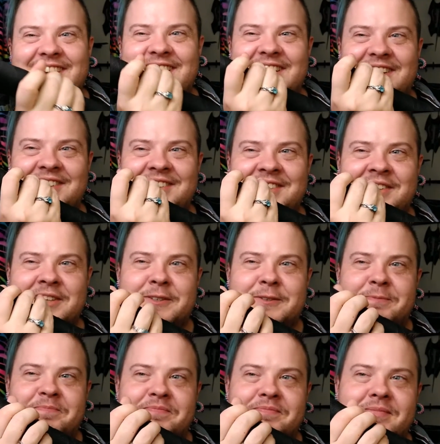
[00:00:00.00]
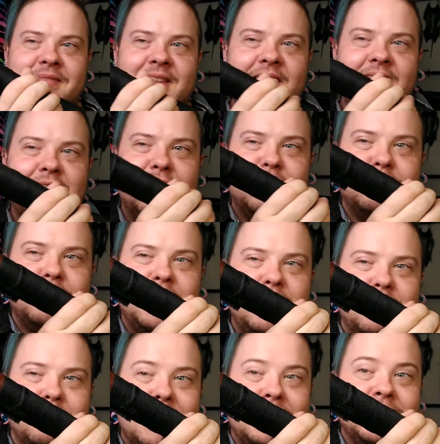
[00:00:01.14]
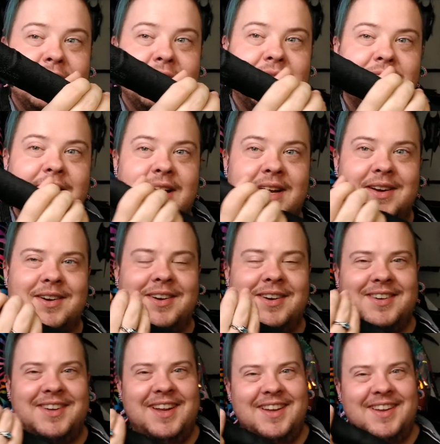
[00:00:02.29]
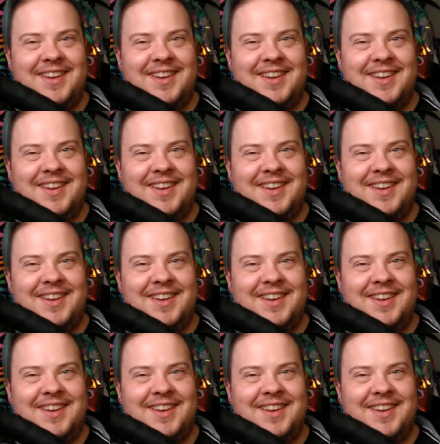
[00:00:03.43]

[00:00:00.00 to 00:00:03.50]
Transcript: you know? And it makes it lighter.